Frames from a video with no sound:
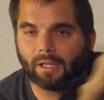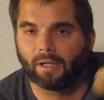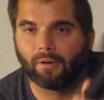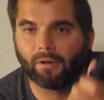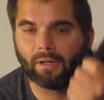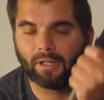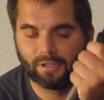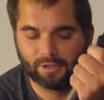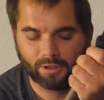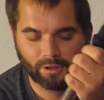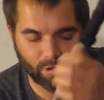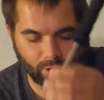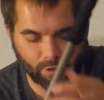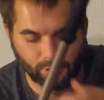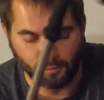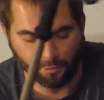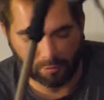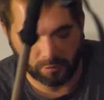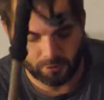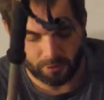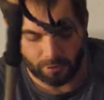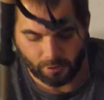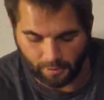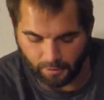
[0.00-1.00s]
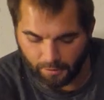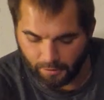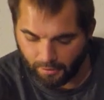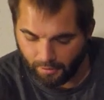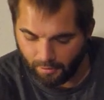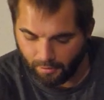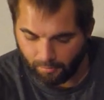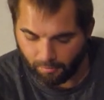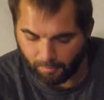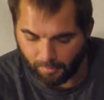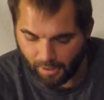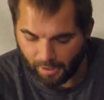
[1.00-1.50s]
I would actually use
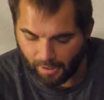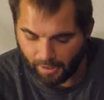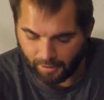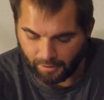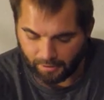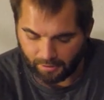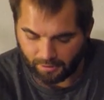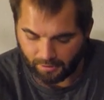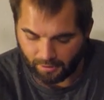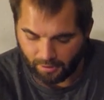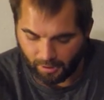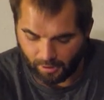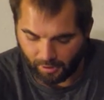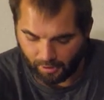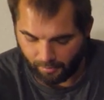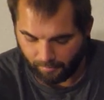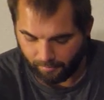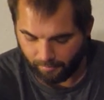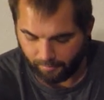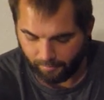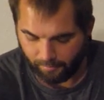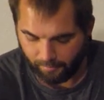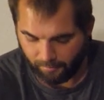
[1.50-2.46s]
my uh,